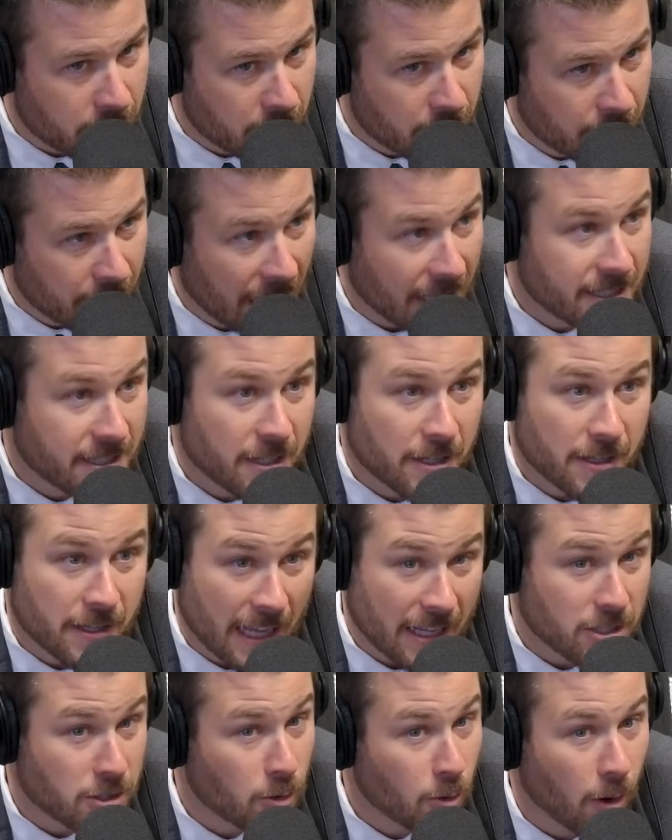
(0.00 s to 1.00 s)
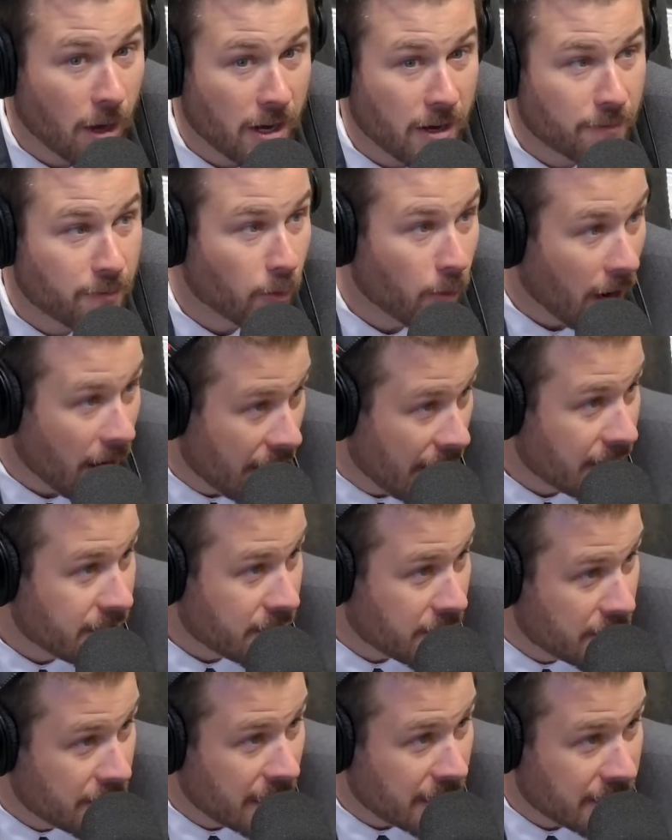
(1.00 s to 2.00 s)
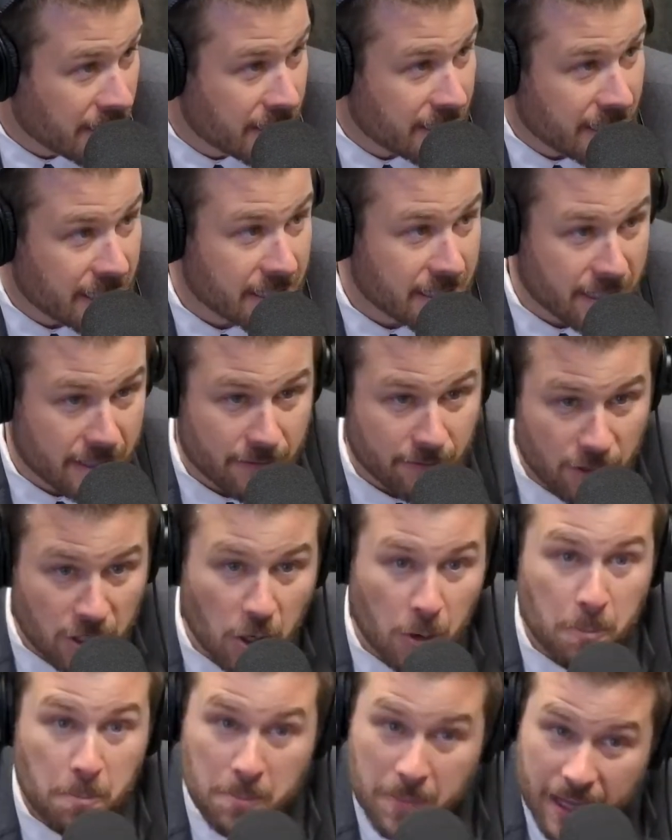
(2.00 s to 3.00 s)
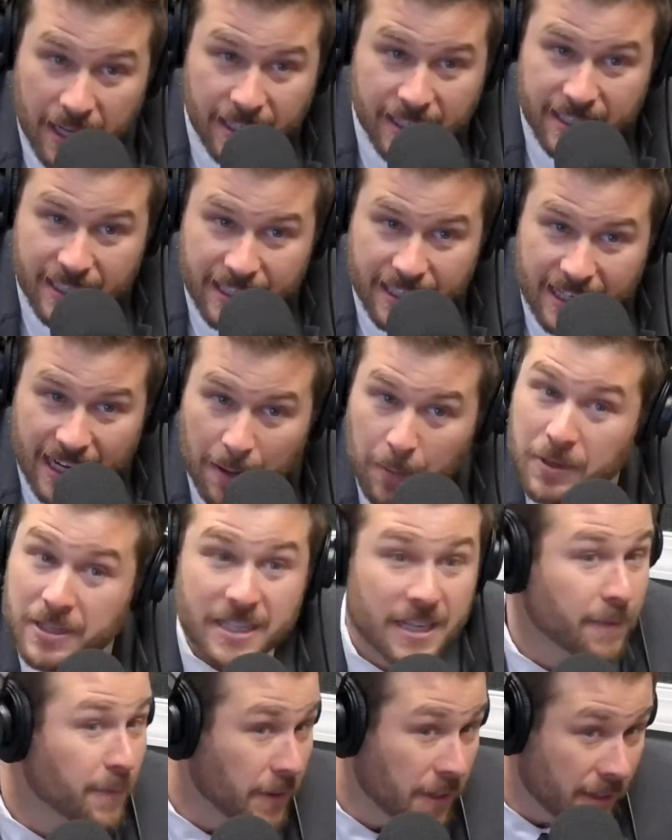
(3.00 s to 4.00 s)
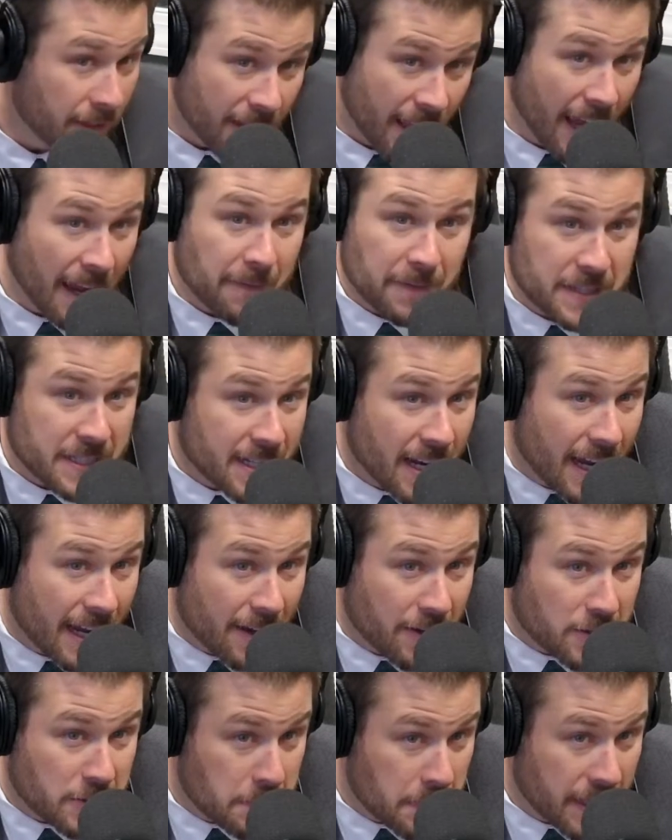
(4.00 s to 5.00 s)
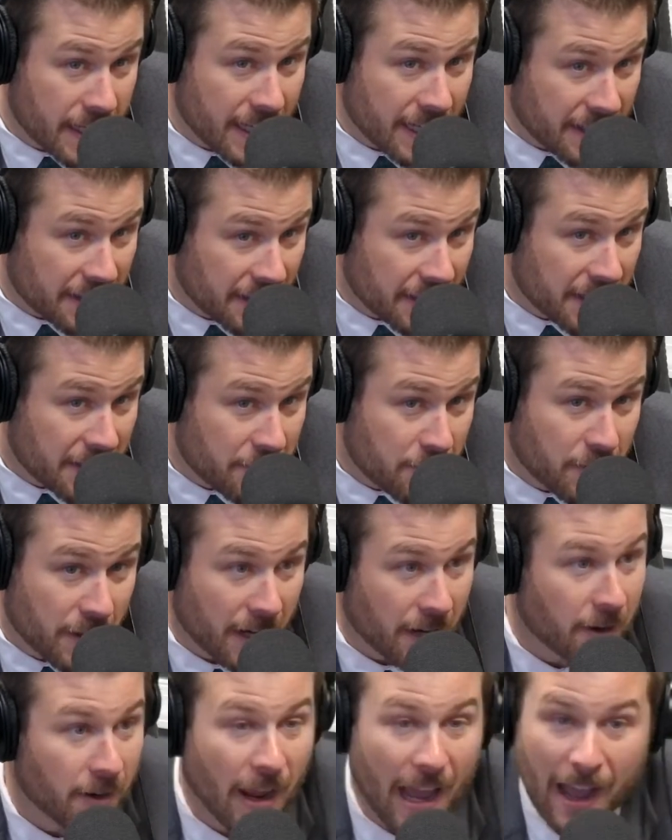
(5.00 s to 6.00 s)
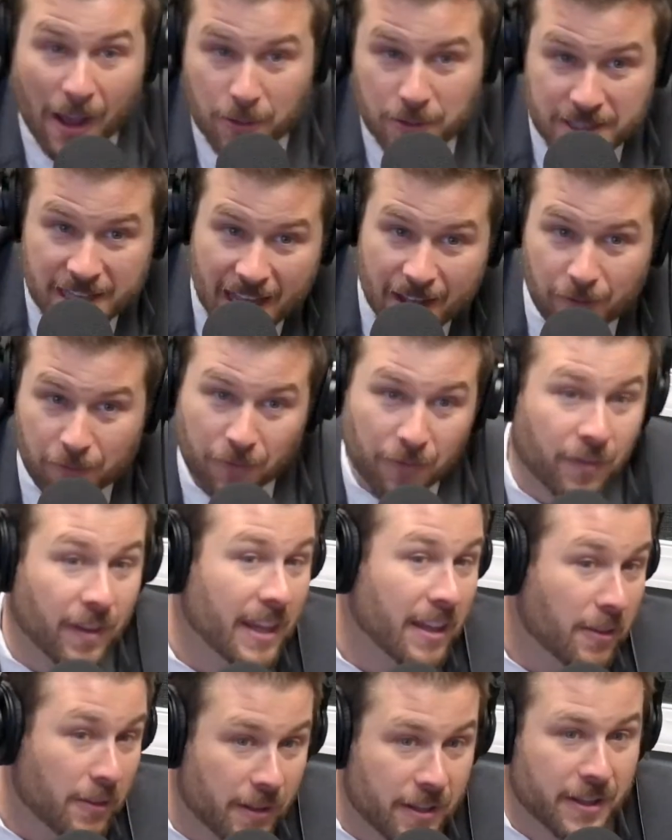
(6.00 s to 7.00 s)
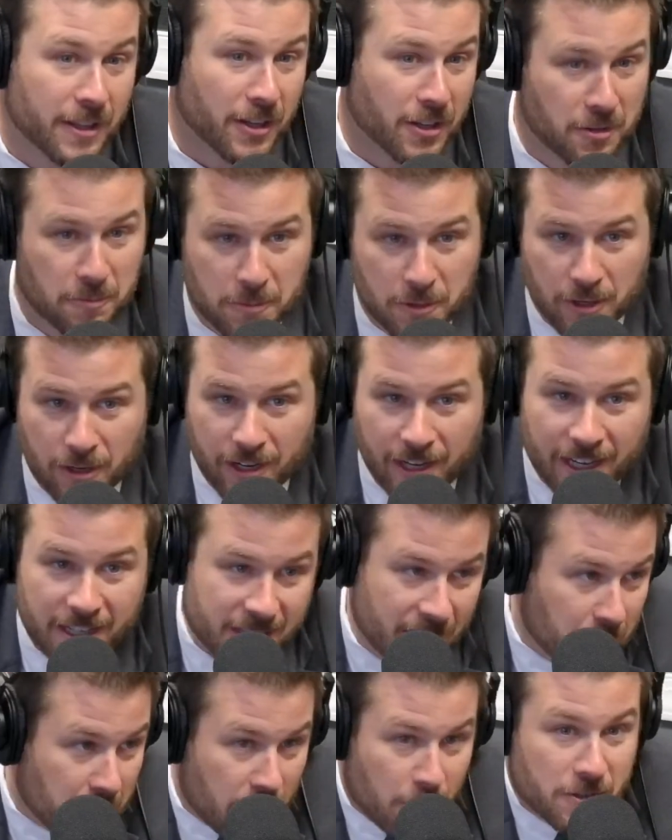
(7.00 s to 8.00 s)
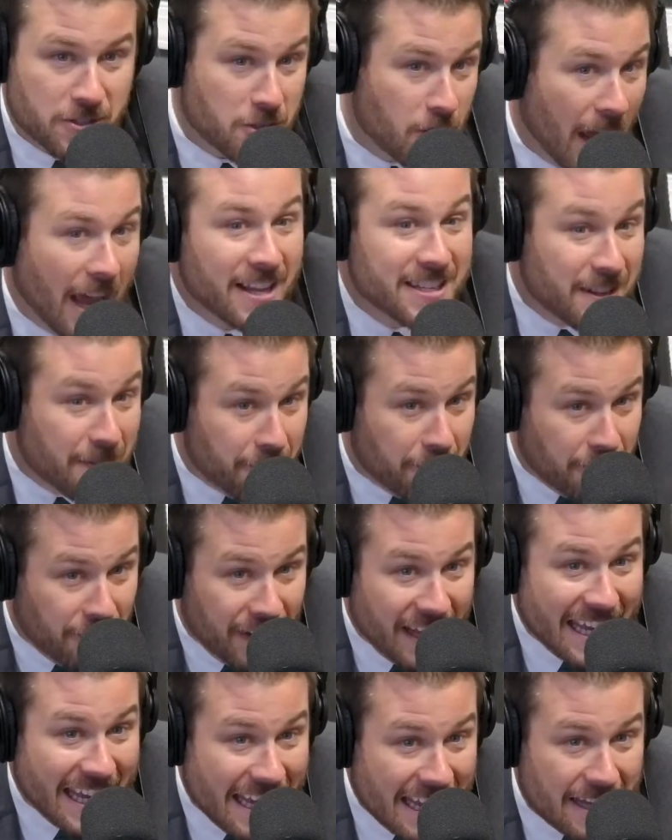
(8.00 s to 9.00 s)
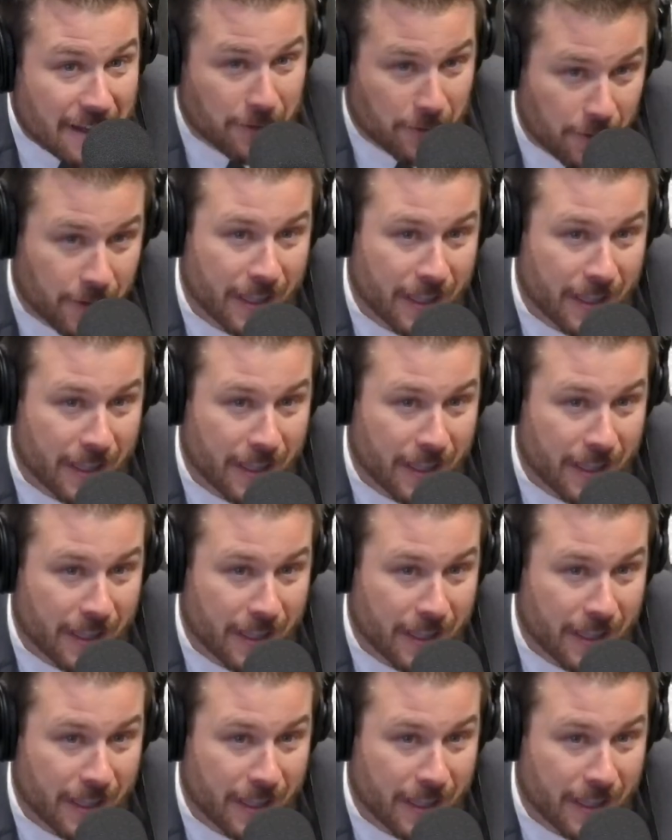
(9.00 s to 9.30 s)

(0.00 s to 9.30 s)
That's quite a variety. That's a decent, mix in a neighborhood, different lifestyles being lived there. How's that feel in the community? Because everybody wants to know, how's it feel?